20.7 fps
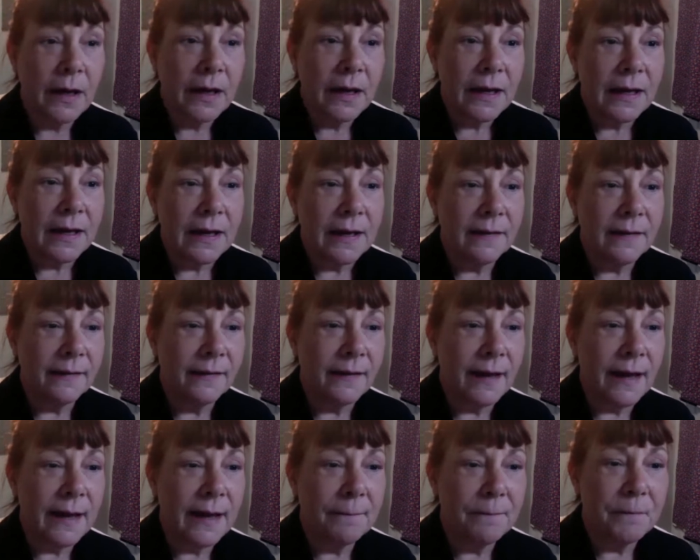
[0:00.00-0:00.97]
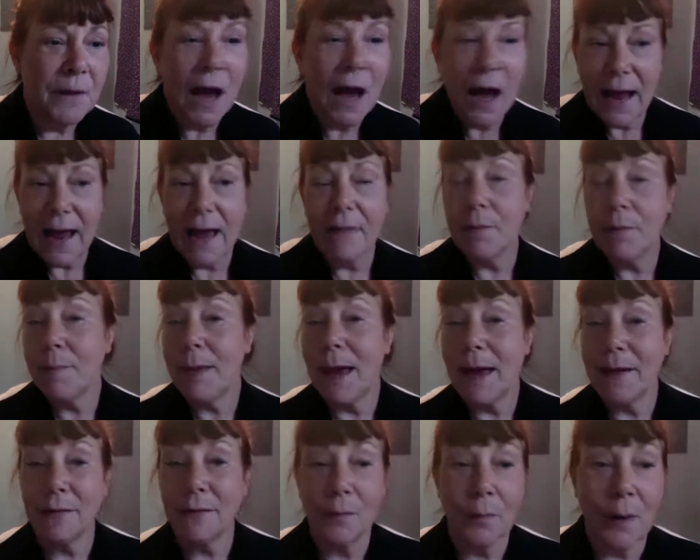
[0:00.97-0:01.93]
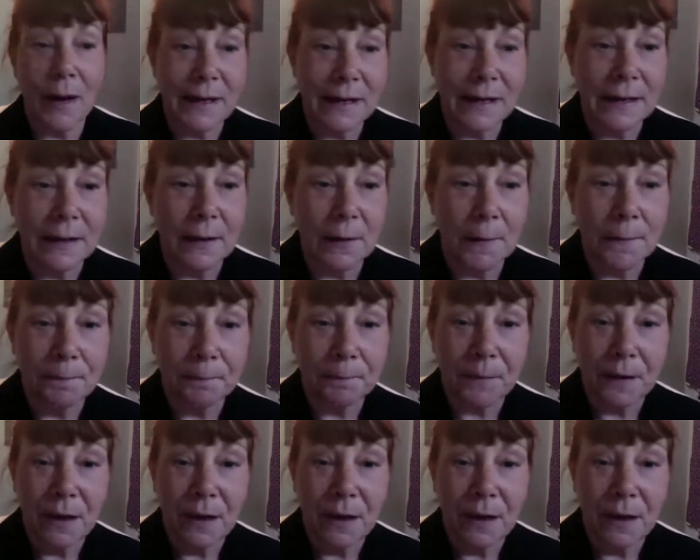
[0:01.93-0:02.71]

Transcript: He said, I have a mask right here.